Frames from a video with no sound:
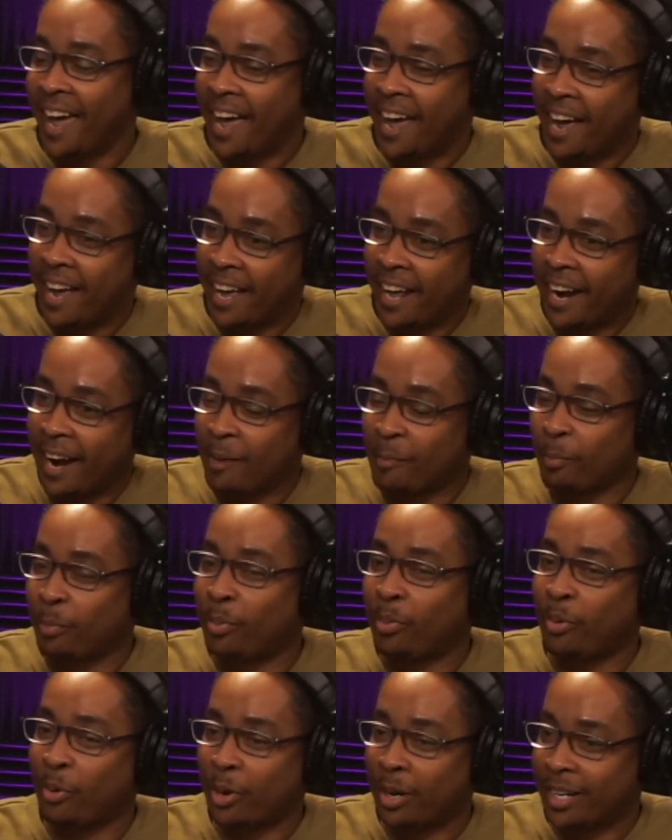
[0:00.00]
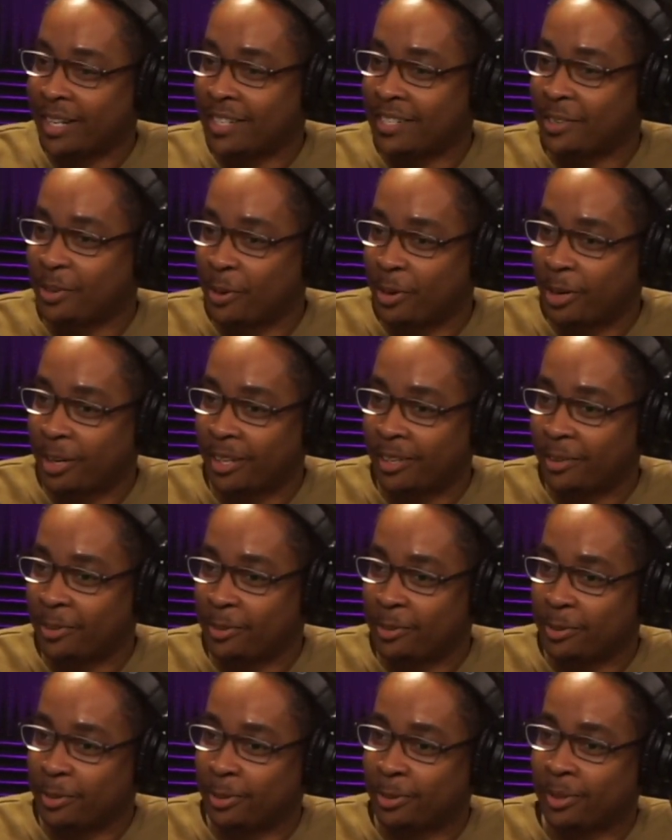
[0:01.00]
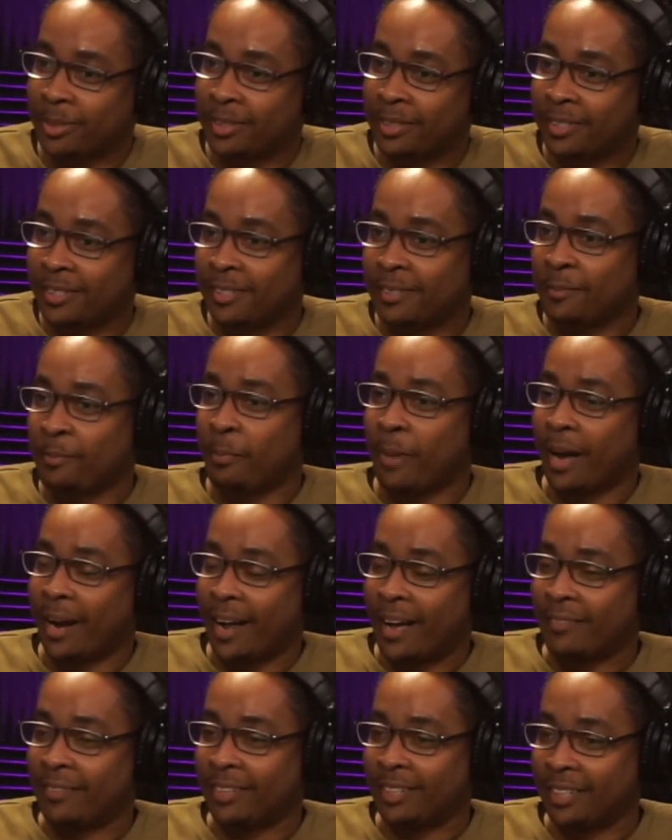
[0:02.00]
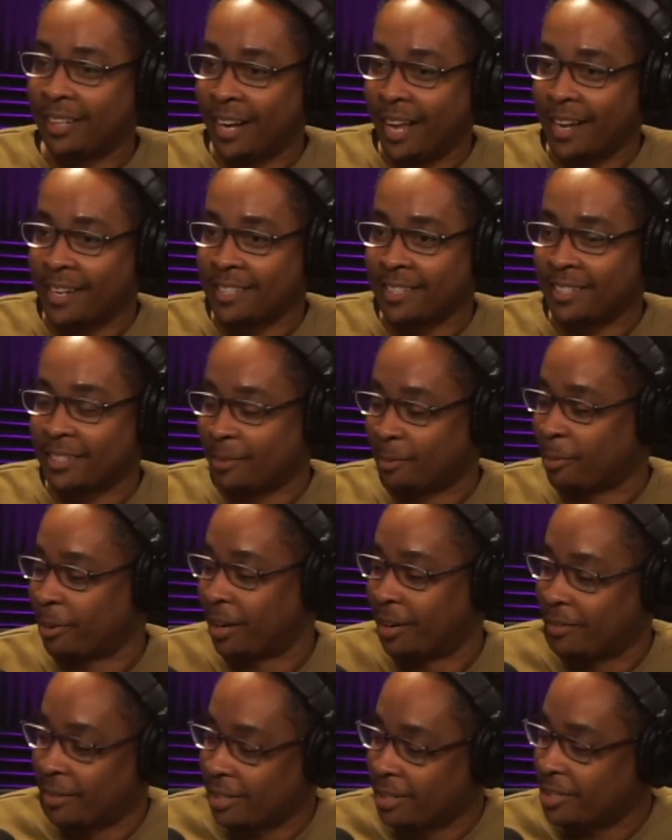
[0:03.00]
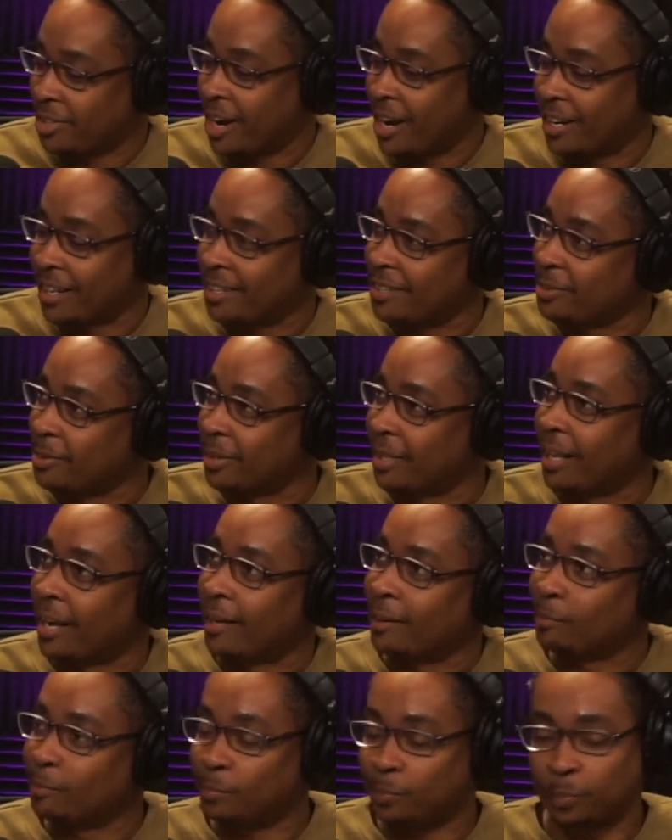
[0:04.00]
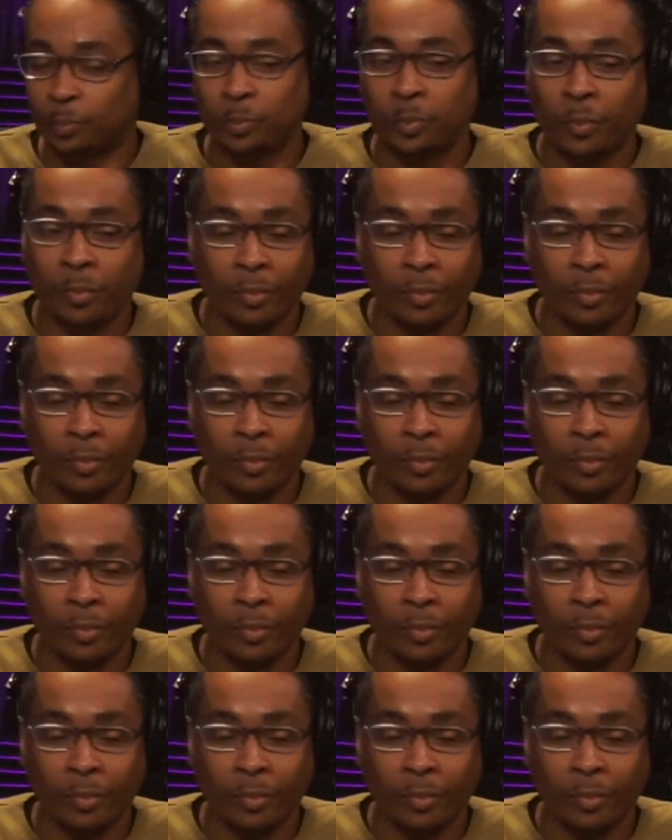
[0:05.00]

And I'm pretty sure you might have a good exit or whatever you're trying to do with that.